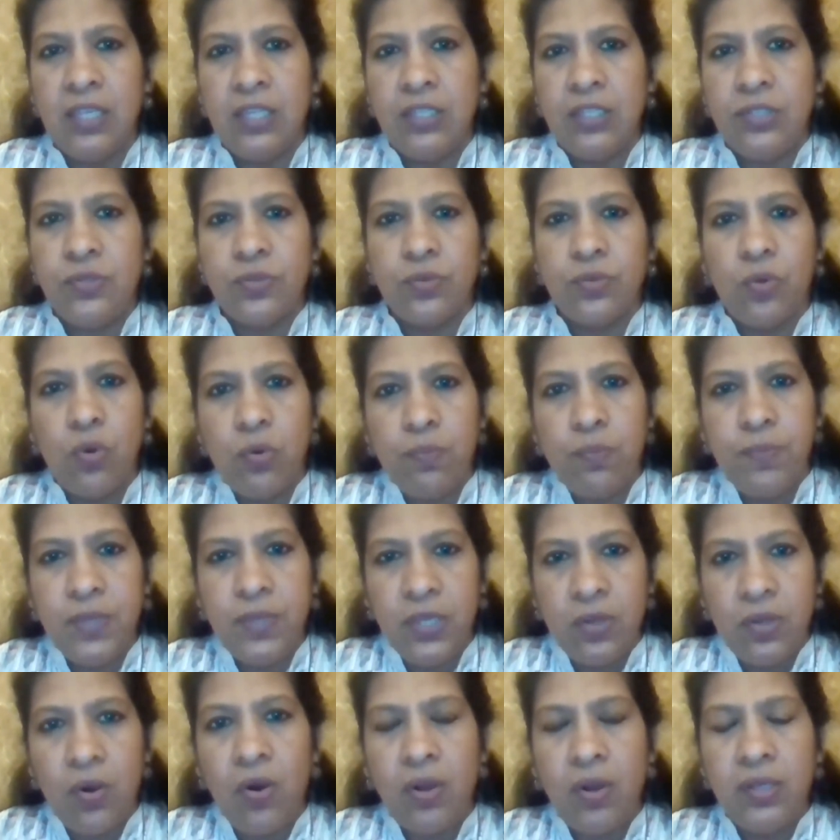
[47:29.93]
to go
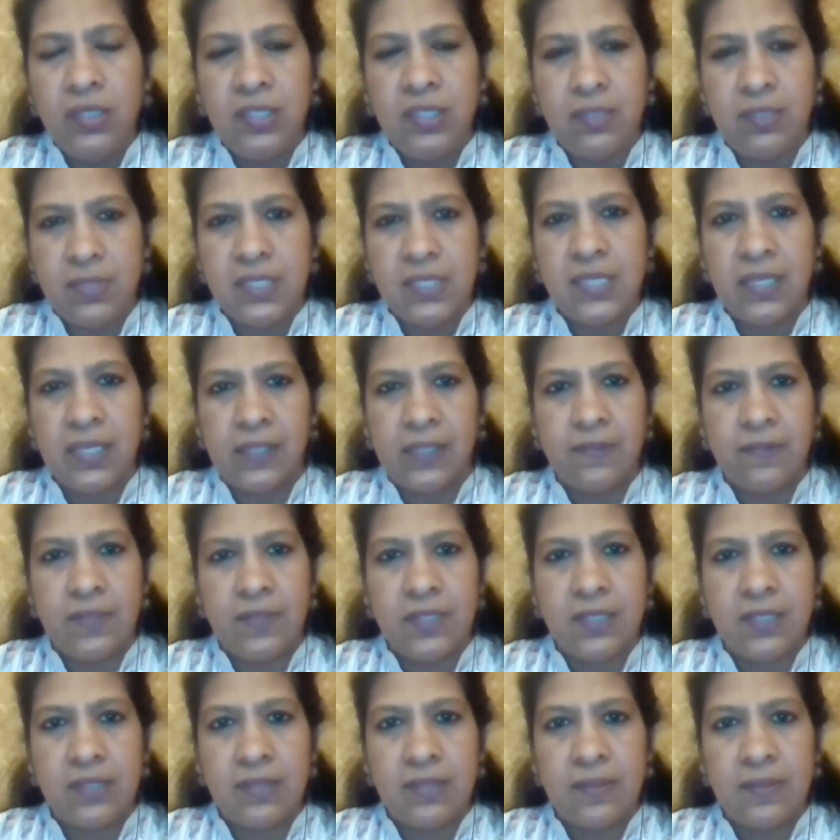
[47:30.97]
beyond
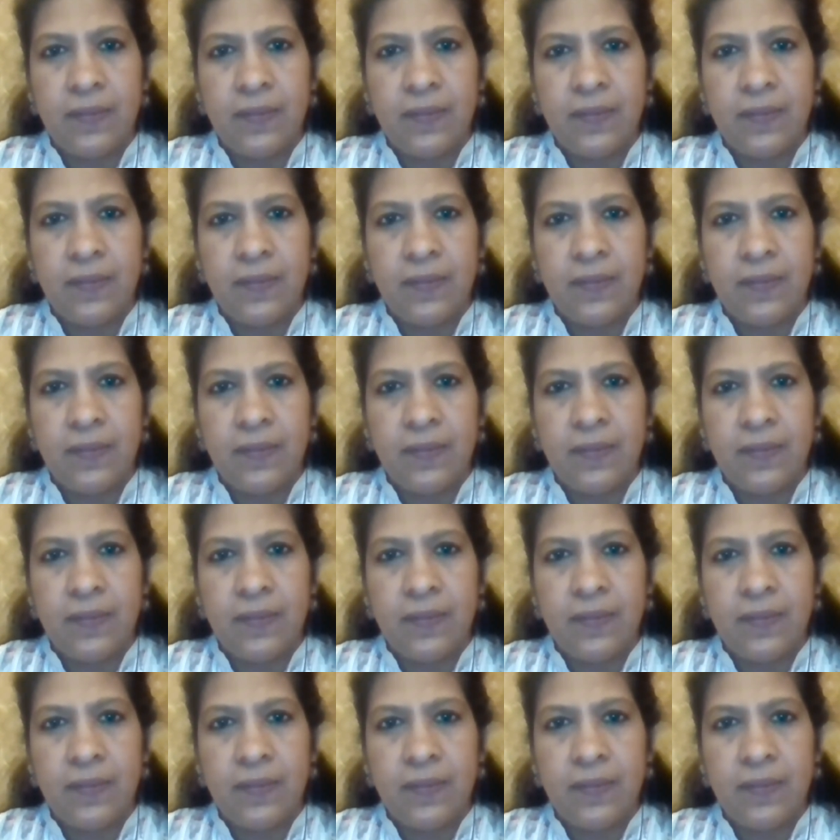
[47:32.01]
themselves.